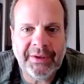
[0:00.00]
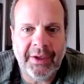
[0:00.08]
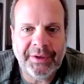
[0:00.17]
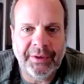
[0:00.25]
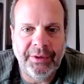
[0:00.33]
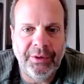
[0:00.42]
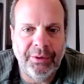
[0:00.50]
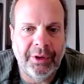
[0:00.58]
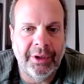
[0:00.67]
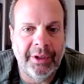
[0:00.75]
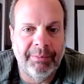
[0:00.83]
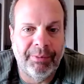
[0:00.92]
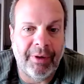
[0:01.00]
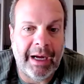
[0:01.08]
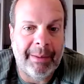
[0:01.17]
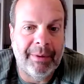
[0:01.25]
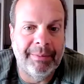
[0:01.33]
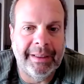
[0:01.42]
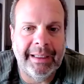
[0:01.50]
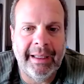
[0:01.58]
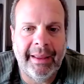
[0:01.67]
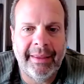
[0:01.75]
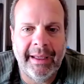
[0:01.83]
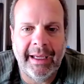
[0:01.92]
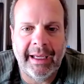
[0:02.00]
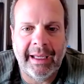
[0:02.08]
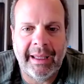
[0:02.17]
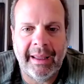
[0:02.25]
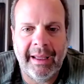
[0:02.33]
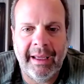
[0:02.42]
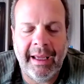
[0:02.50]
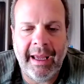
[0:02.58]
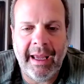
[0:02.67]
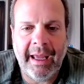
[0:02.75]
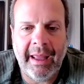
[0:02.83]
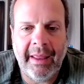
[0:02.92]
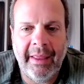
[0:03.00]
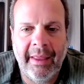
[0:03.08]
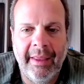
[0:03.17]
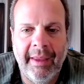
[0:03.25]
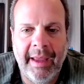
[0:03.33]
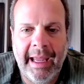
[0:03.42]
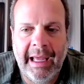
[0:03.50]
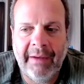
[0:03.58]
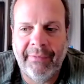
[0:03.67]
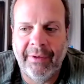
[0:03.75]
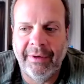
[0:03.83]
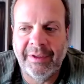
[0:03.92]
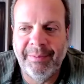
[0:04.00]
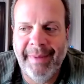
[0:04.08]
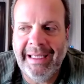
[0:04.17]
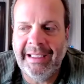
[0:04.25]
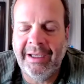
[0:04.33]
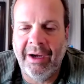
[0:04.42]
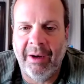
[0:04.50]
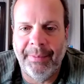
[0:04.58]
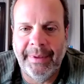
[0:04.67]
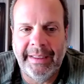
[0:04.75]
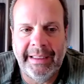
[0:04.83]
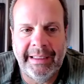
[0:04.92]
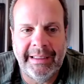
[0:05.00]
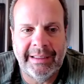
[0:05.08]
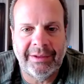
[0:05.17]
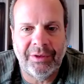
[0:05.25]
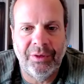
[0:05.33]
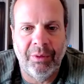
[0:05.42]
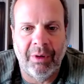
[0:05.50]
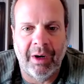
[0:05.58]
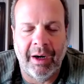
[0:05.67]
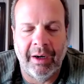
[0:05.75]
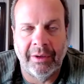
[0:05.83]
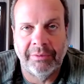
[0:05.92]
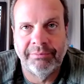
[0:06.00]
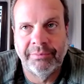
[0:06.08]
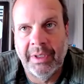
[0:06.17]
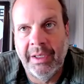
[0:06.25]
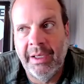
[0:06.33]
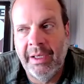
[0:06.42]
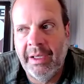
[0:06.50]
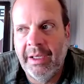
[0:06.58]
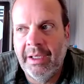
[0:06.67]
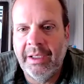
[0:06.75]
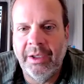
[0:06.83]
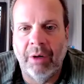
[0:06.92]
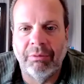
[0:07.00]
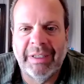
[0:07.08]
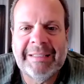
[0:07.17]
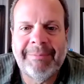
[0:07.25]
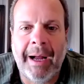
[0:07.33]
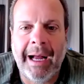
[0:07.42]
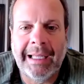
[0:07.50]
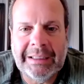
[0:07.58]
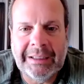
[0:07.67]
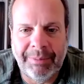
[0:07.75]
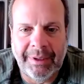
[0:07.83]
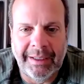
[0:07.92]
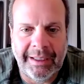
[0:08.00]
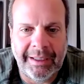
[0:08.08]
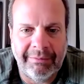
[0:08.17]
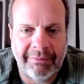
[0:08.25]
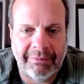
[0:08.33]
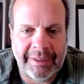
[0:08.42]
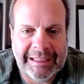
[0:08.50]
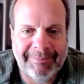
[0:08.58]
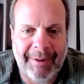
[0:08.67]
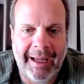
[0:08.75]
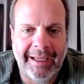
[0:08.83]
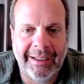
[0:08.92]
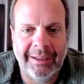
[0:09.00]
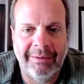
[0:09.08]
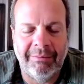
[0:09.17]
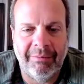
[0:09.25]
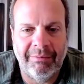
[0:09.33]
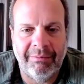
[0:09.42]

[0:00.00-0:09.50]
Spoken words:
also you could probably think that for as many companies who are, responsibly responding